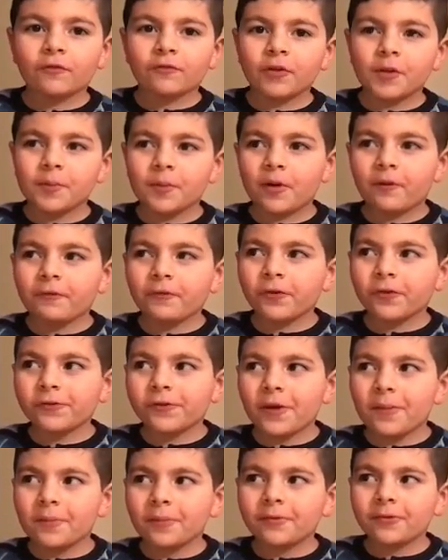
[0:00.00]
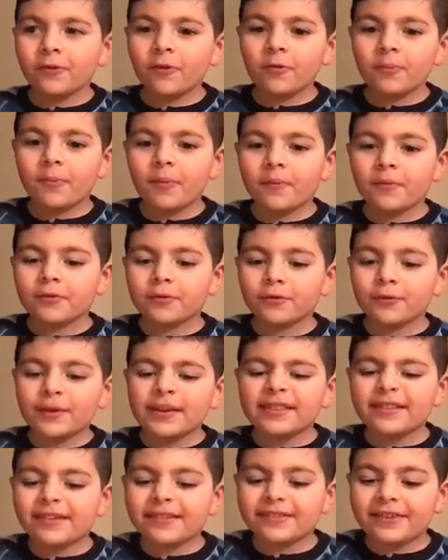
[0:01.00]
from our first episode, but we're
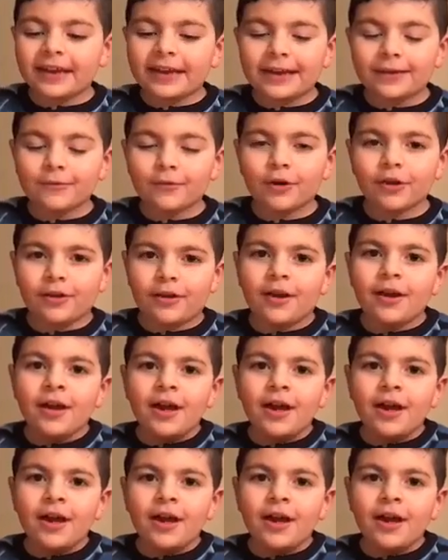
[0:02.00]
doing the second one.